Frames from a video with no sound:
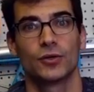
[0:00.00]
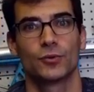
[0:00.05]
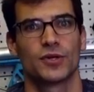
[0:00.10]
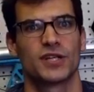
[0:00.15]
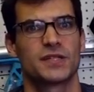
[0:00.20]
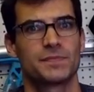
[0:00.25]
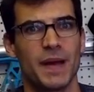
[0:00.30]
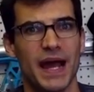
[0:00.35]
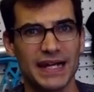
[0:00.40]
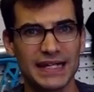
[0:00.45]

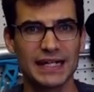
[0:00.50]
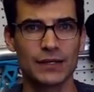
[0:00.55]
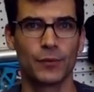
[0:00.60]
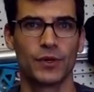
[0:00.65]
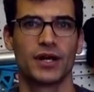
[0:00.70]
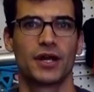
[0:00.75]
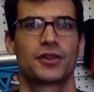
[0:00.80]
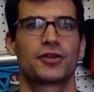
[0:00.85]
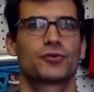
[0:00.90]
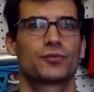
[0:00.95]
respecting
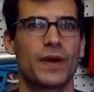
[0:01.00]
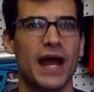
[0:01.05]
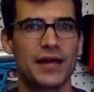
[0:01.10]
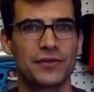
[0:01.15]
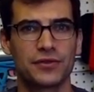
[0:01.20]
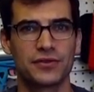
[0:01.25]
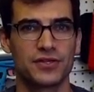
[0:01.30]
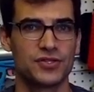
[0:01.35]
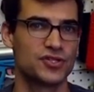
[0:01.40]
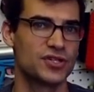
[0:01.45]
one another
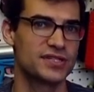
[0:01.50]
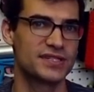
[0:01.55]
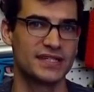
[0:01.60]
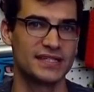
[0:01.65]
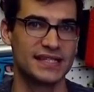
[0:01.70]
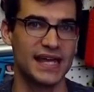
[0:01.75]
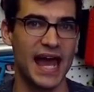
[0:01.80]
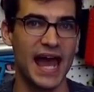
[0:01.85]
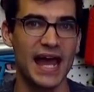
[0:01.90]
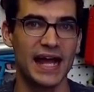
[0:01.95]
rather than just
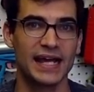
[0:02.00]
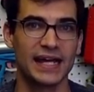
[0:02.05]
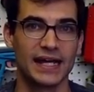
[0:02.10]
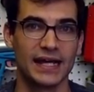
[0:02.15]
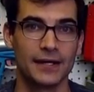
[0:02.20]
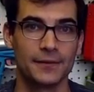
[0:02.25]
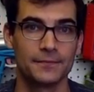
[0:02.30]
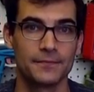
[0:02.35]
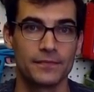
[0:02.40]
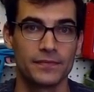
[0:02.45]

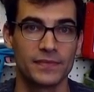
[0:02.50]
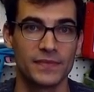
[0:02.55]
attacking,